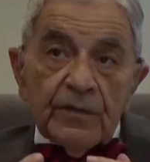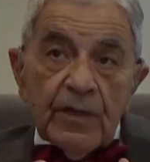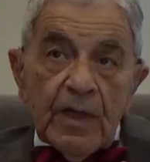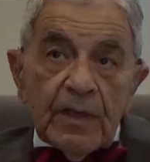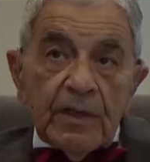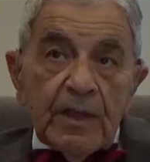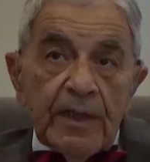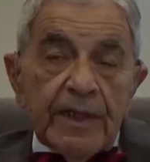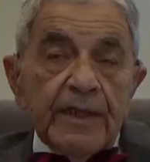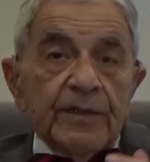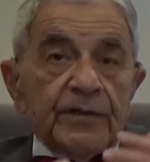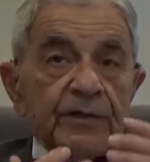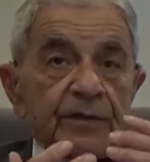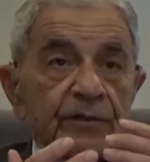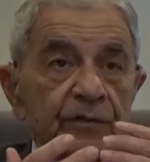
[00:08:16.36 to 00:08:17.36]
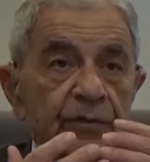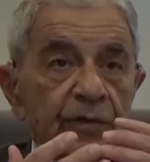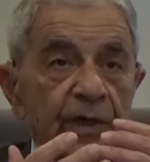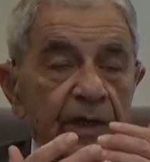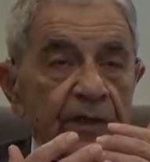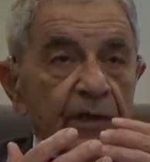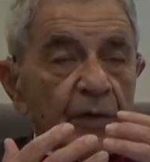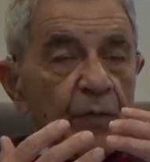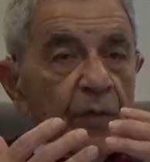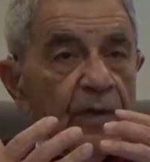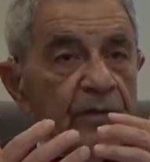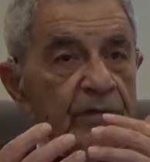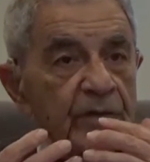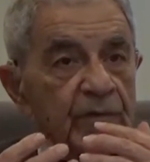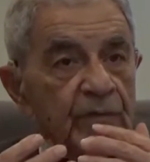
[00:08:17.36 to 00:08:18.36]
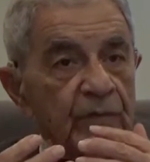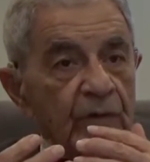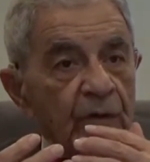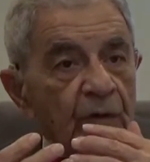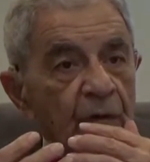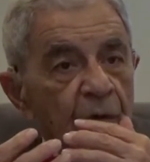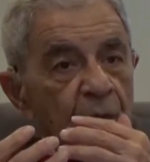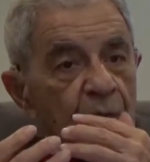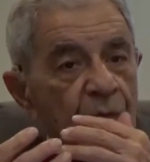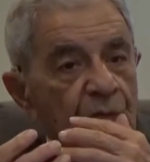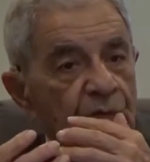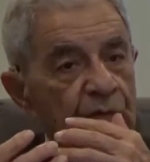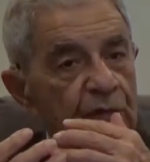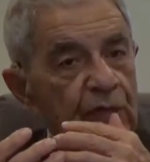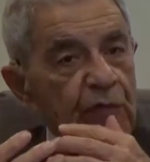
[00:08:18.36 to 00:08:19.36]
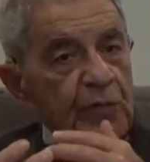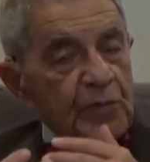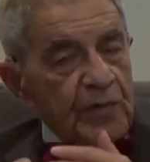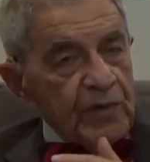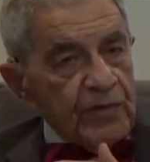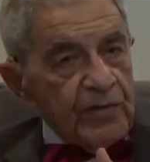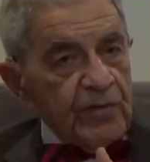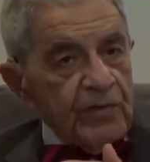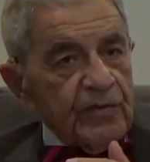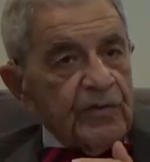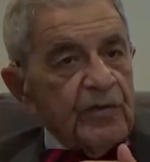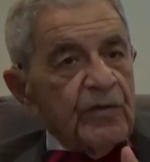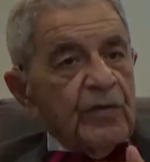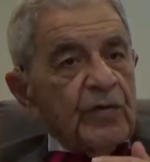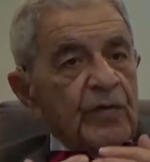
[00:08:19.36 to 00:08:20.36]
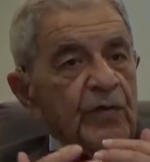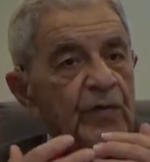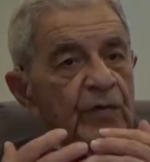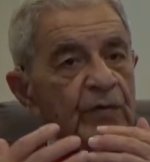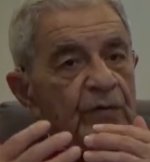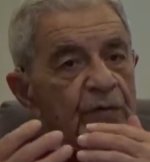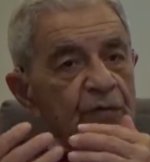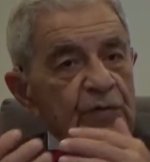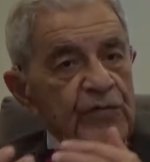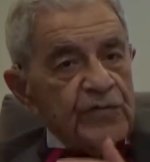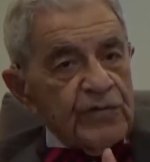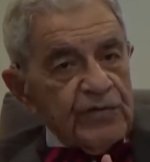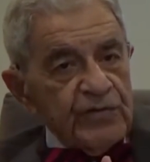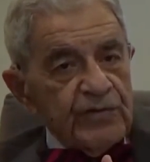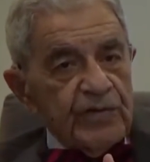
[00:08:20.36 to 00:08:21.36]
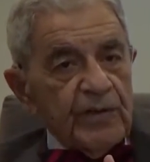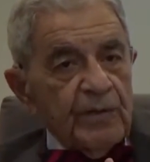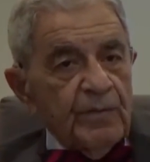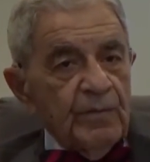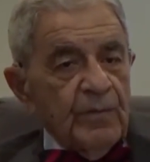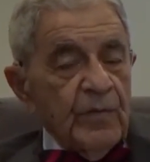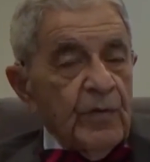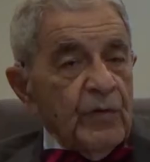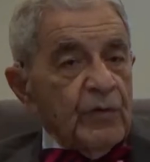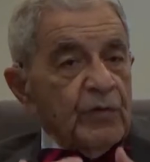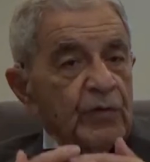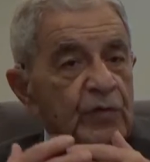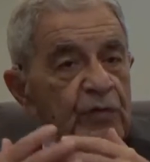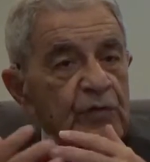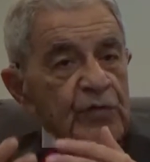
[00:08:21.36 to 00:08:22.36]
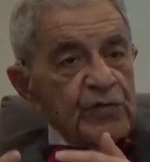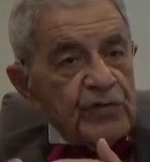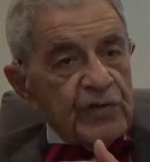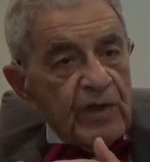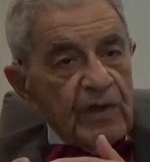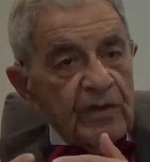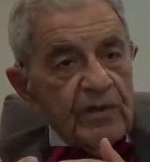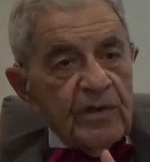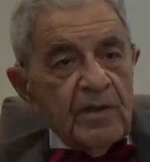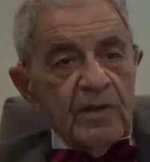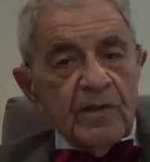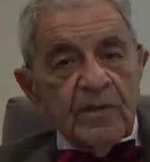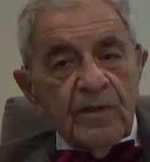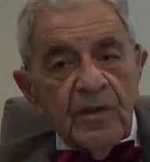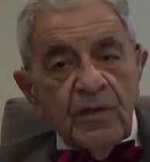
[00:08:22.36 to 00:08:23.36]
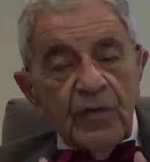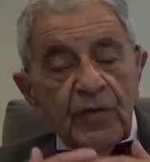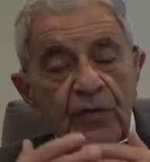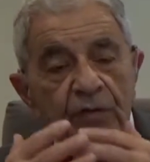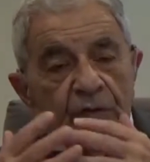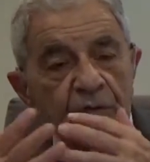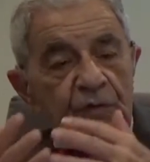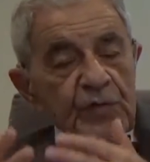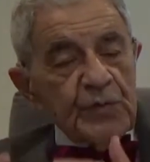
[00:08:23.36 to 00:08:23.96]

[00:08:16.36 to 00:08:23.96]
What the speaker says: at least to get acquainted with new method, new system, new standard, new